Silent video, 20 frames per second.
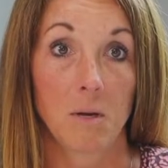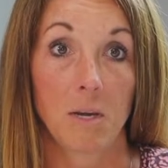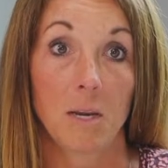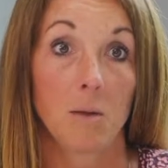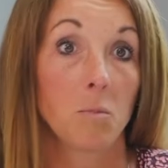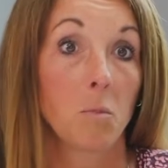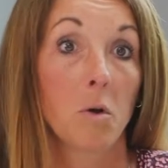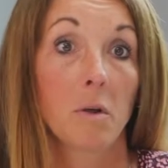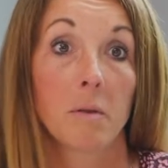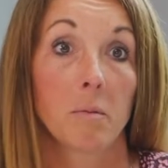we need
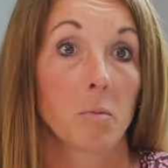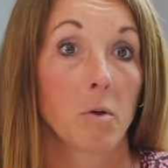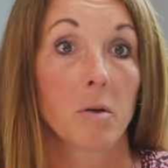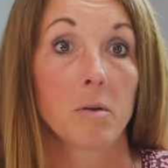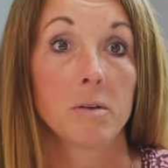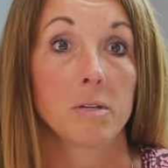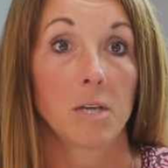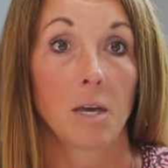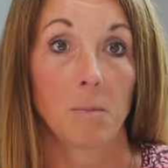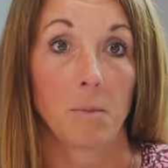more than
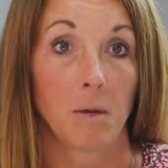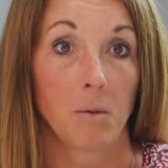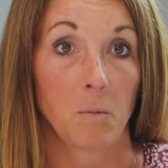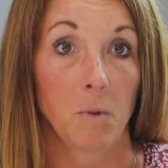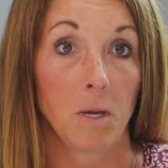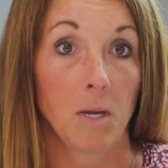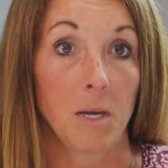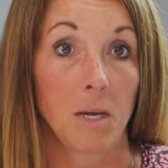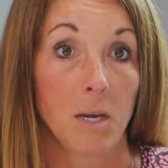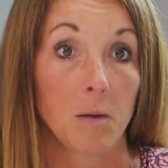prototyping,
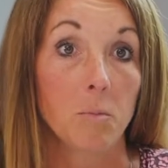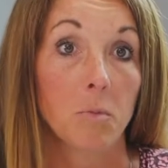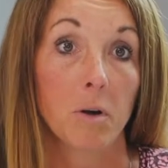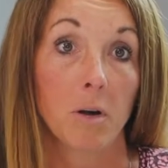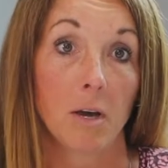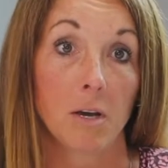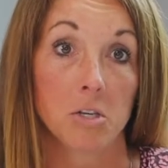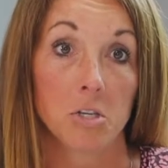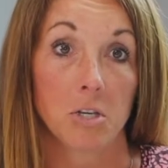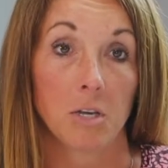we need
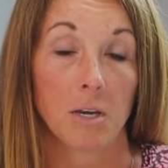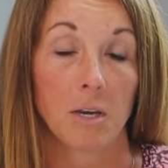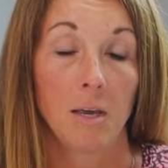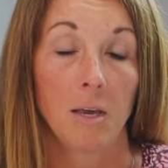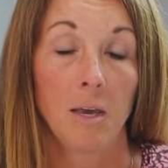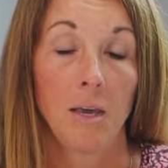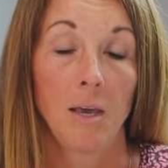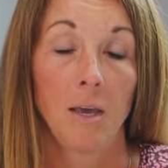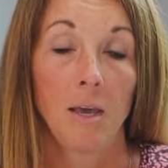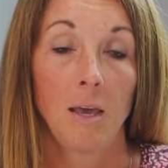production.
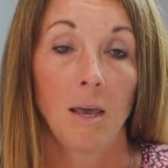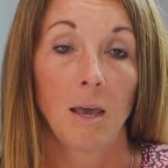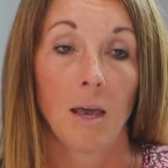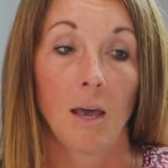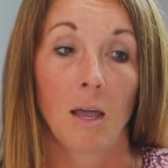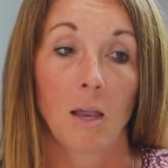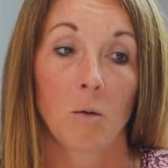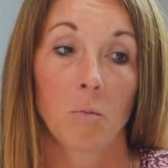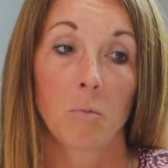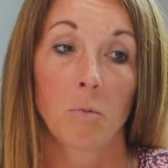
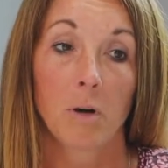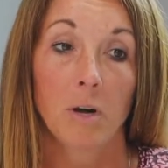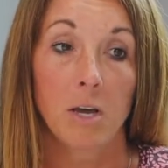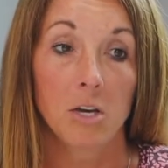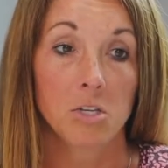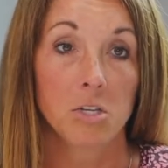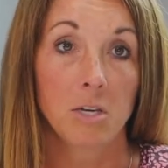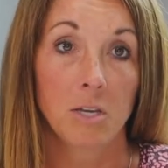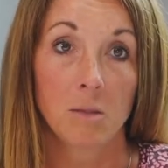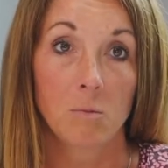And
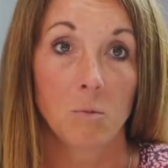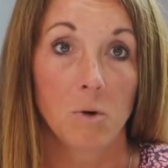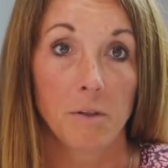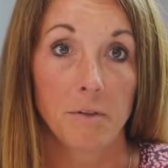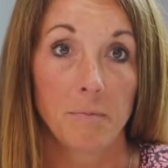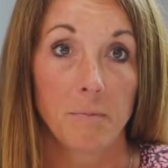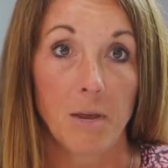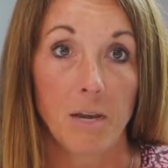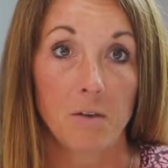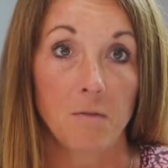production in the world
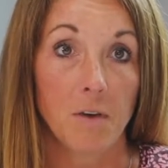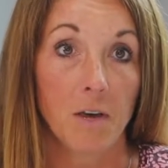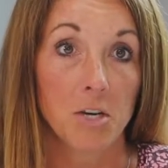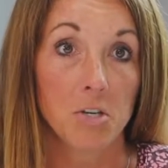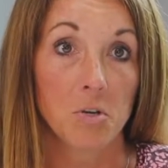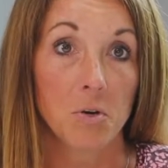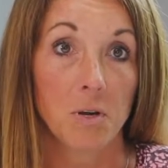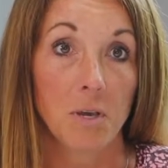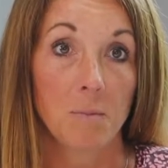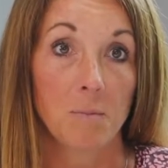of
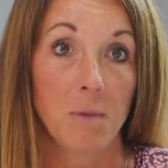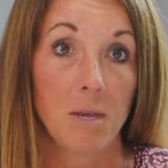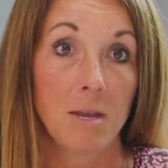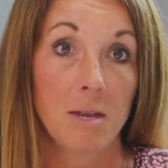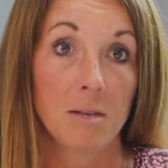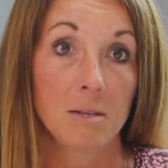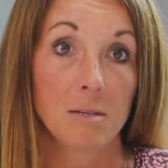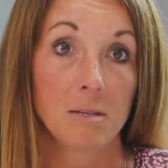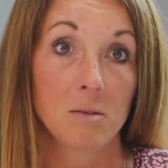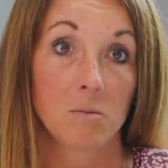manufacturing
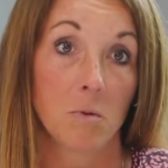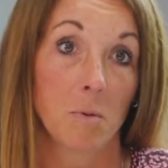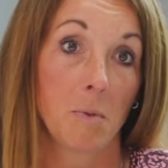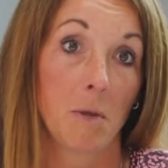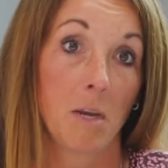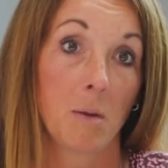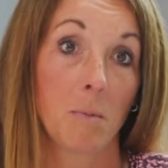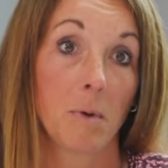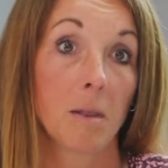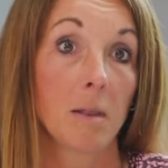means
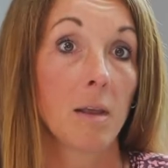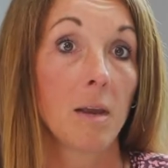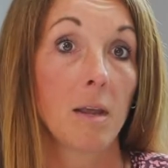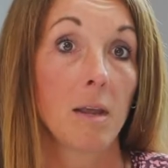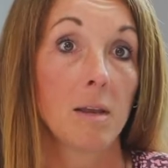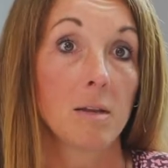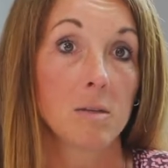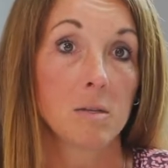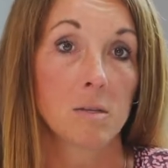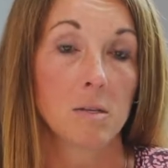
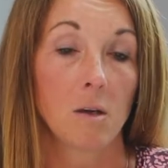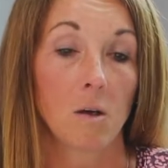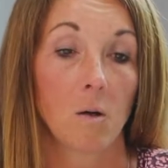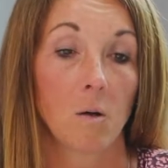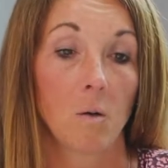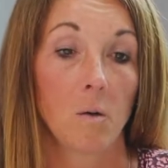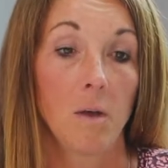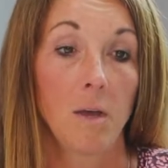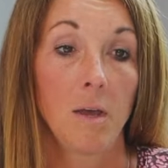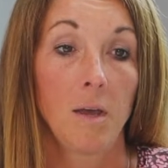repeatability.
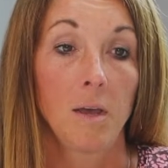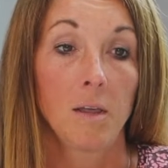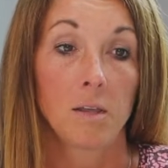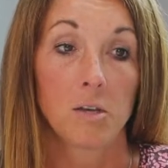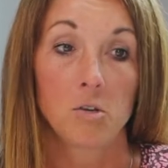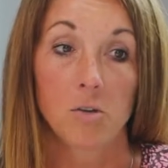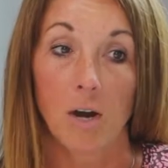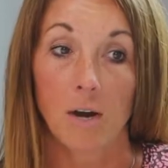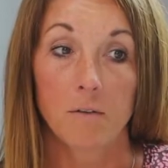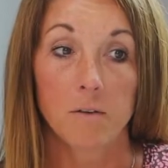So the
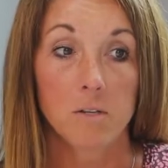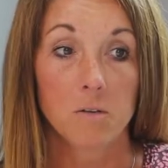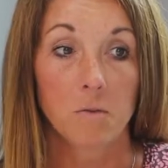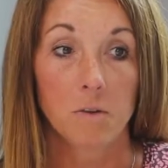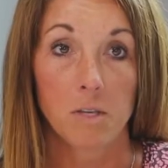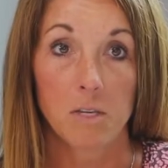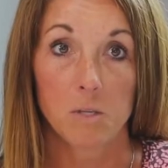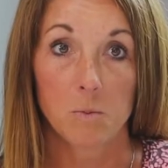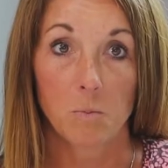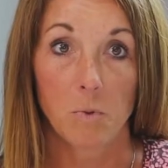drivers for
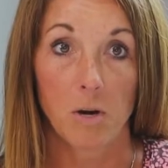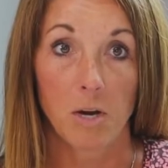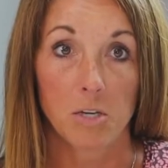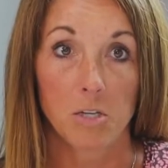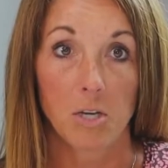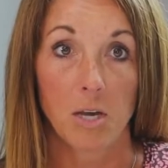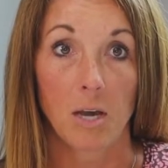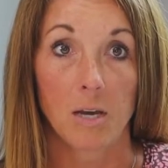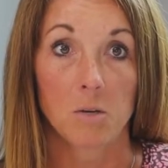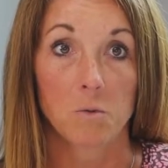this
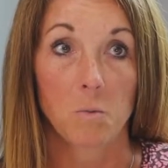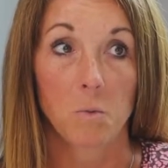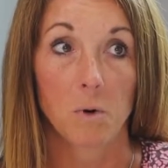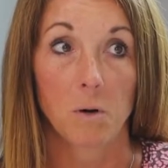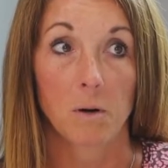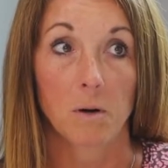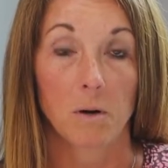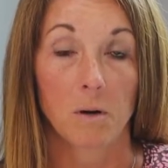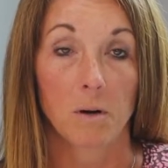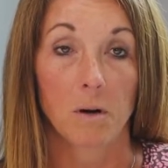project
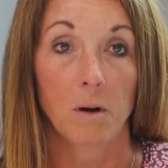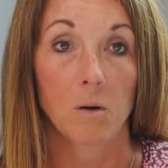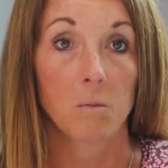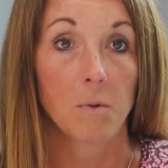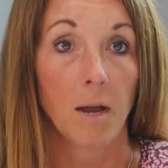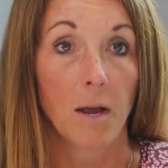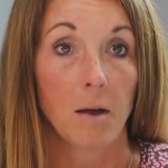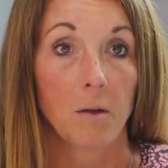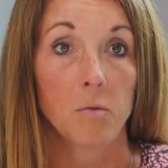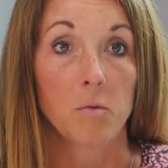were
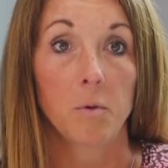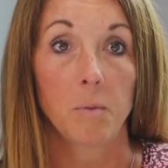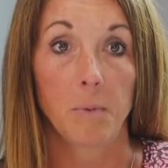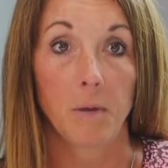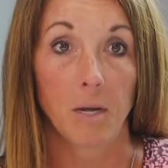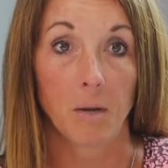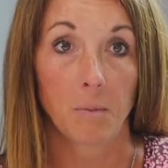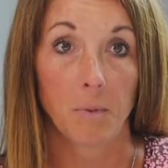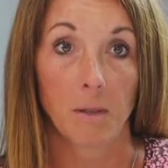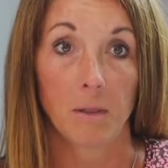around
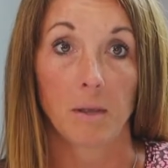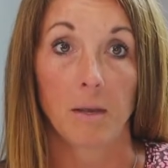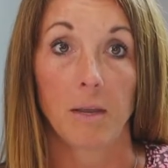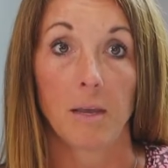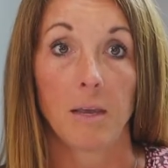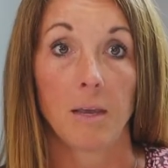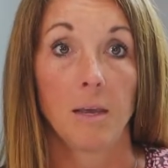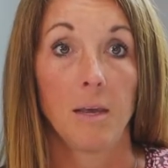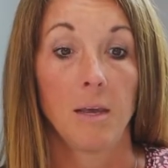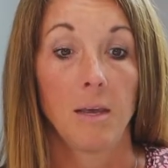
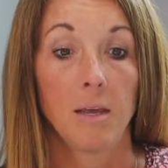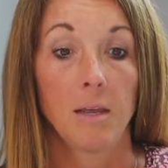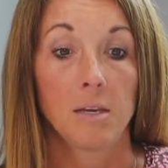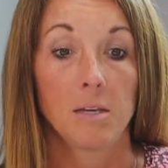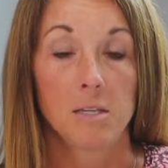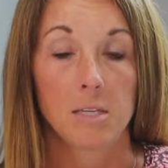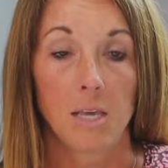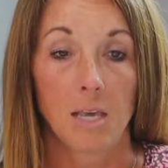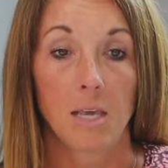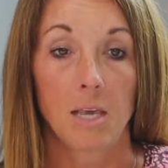repeatability,
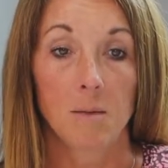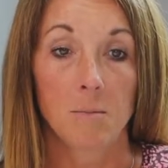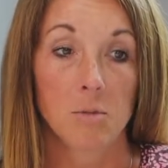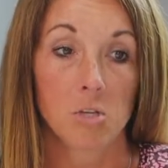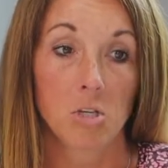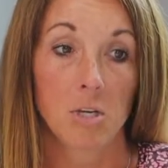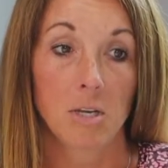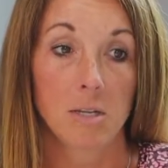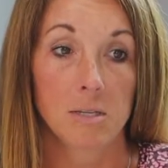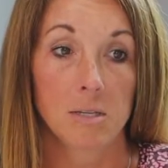taking
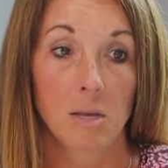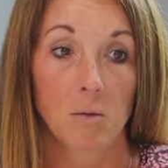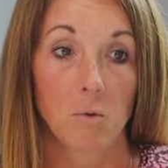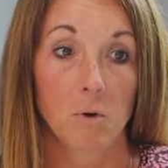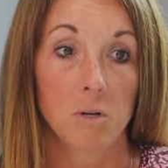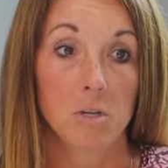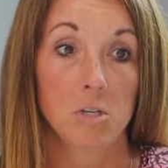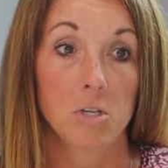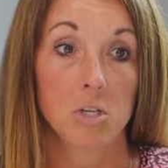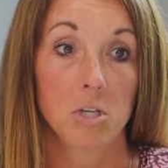machines that
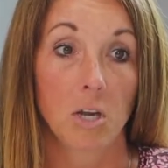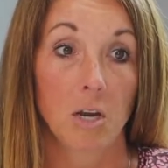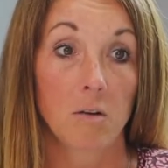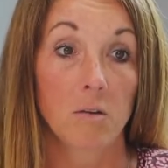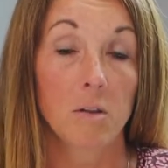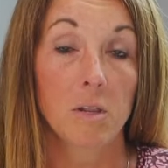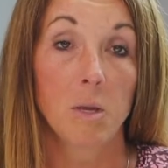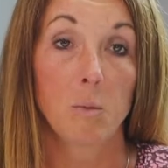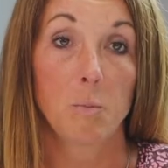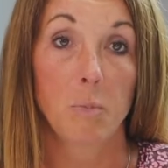were
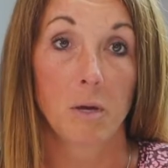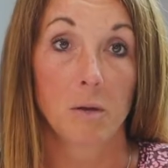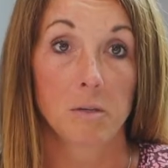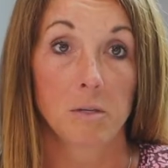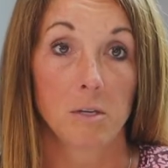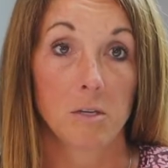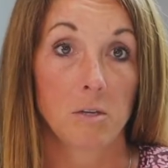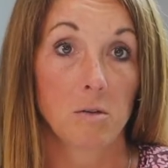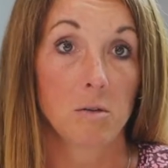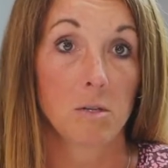generally built
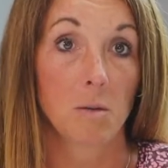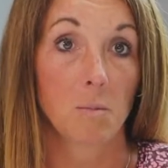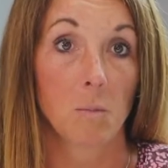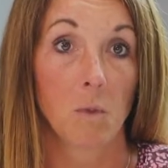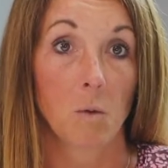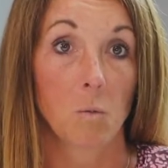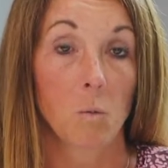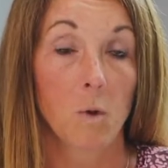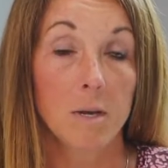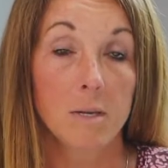to do
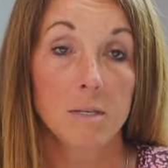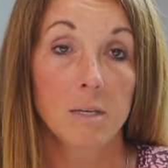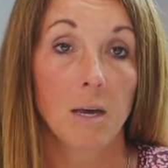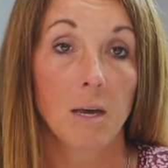something one